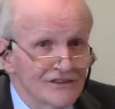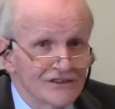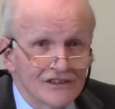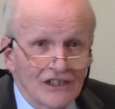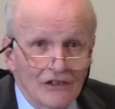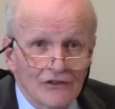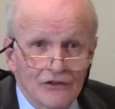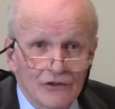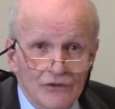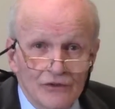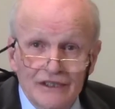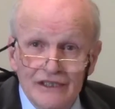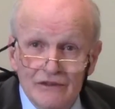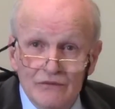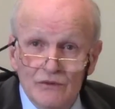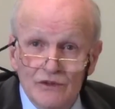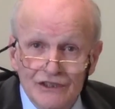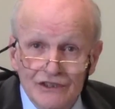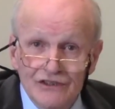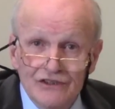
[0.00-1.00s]
South Korea
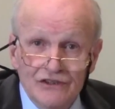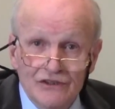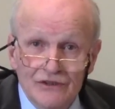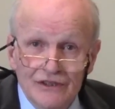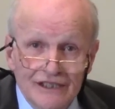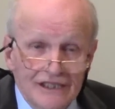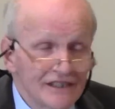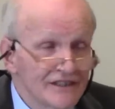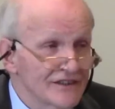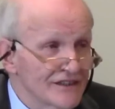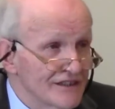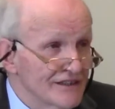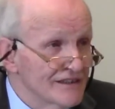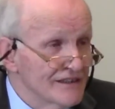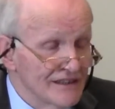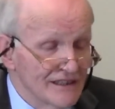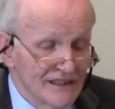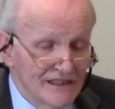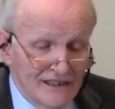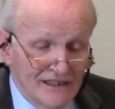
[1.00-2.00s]
wouldn't do it either.
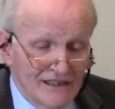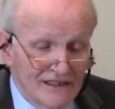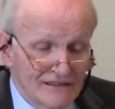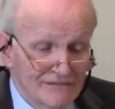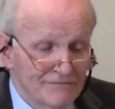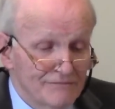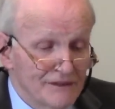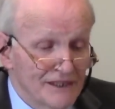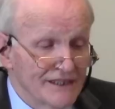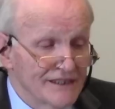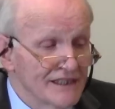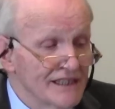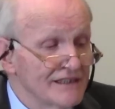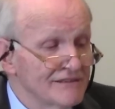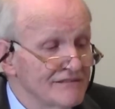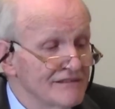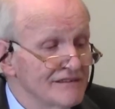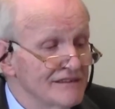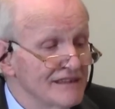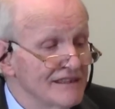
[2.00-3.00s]
But
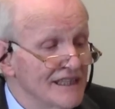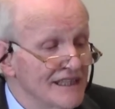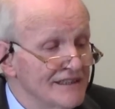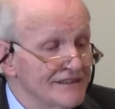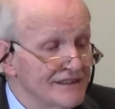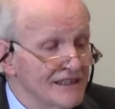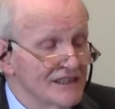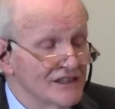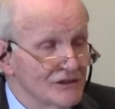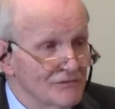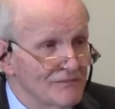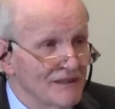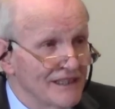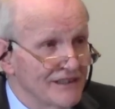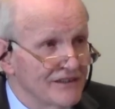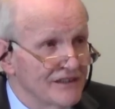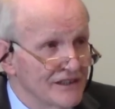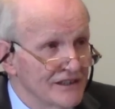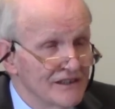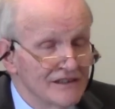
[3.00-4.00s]
it does
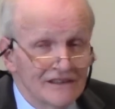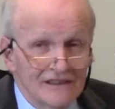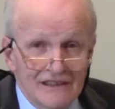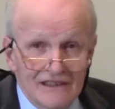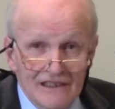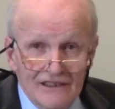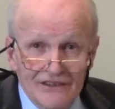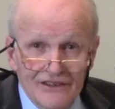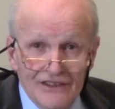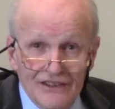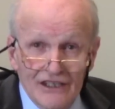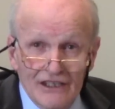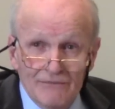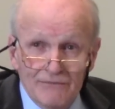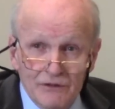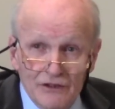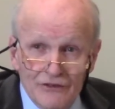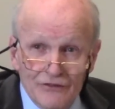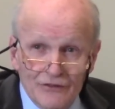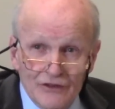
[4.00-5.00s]
make the
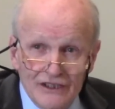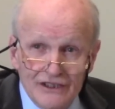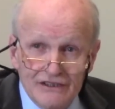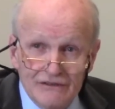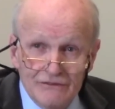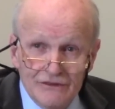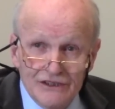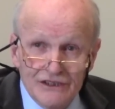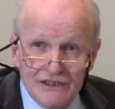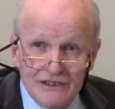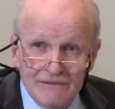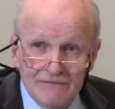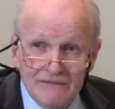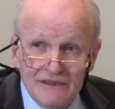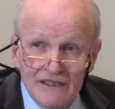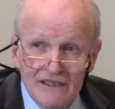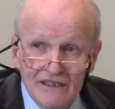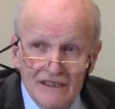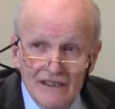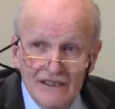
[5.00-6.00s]
non-proliferation
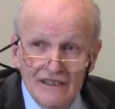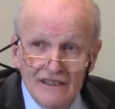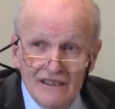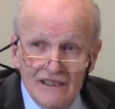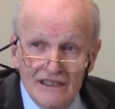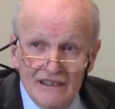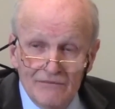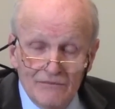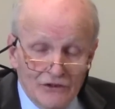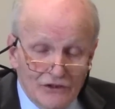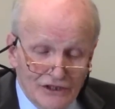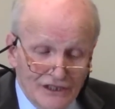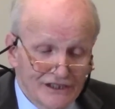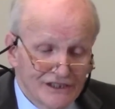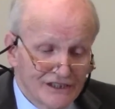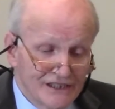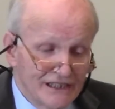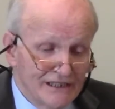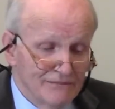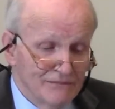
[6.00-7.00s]
regime more
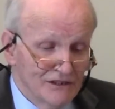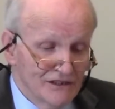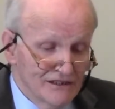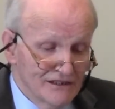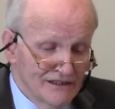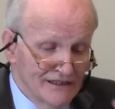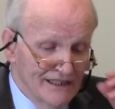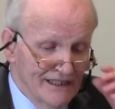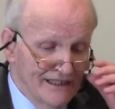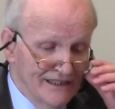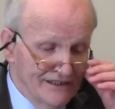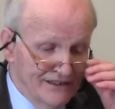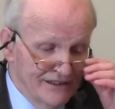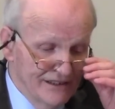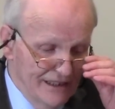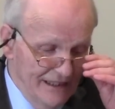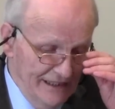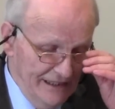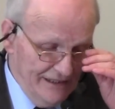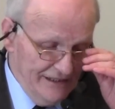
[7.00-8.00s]
unstable,
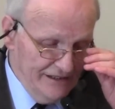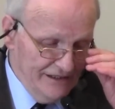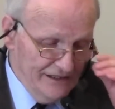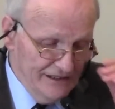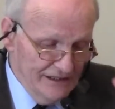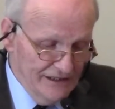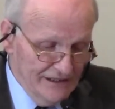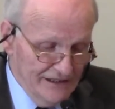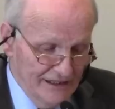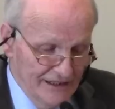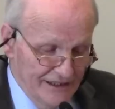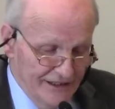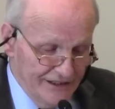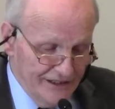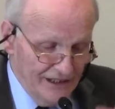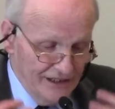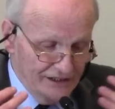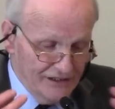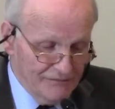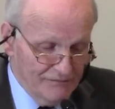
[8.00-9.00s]
and it
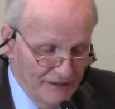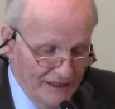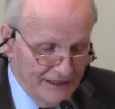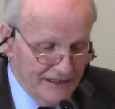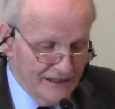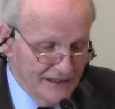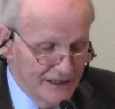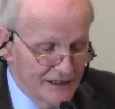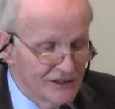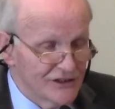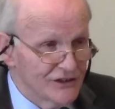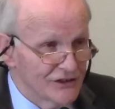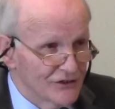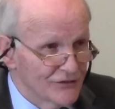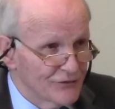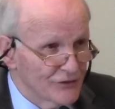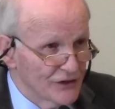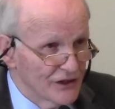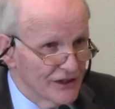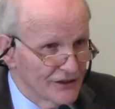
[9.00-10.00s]
does make it easier
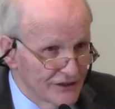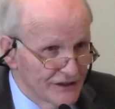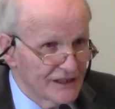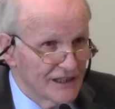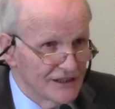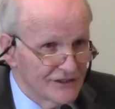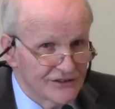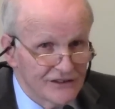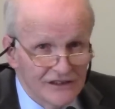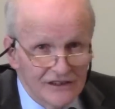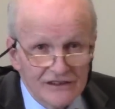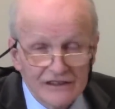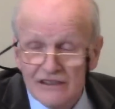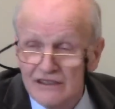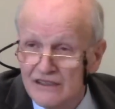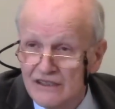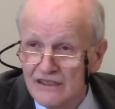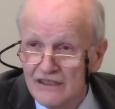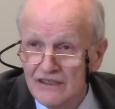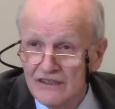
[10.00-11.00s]
for other countries
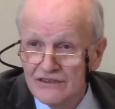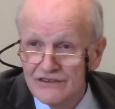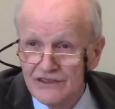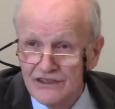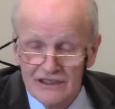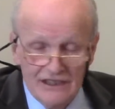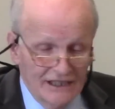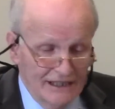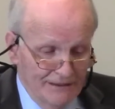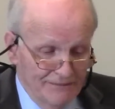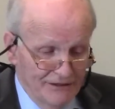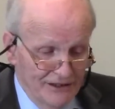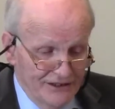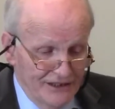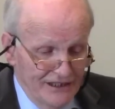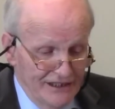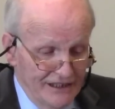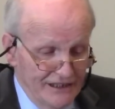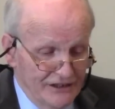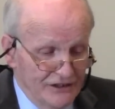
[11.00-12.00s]
to claim that
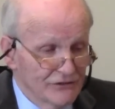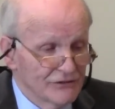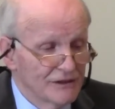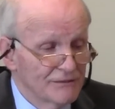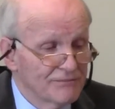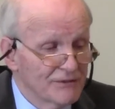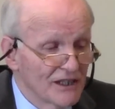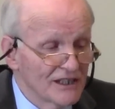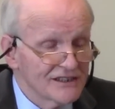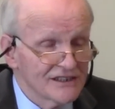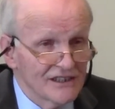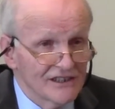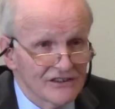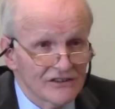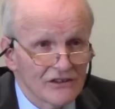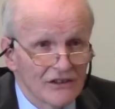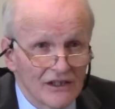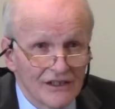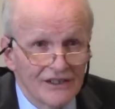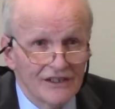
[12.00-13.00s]
they need to reprocess.
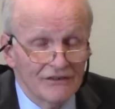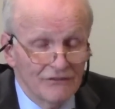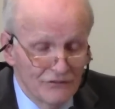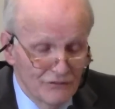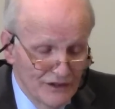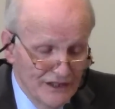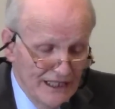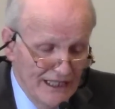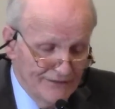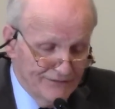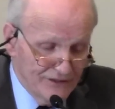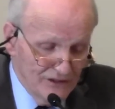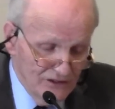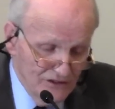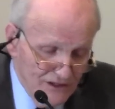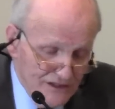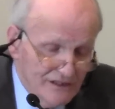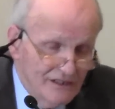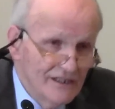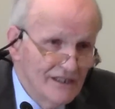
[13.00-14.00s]
So we have to
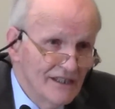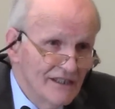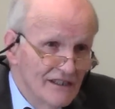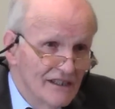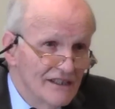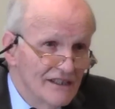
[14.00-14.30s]
look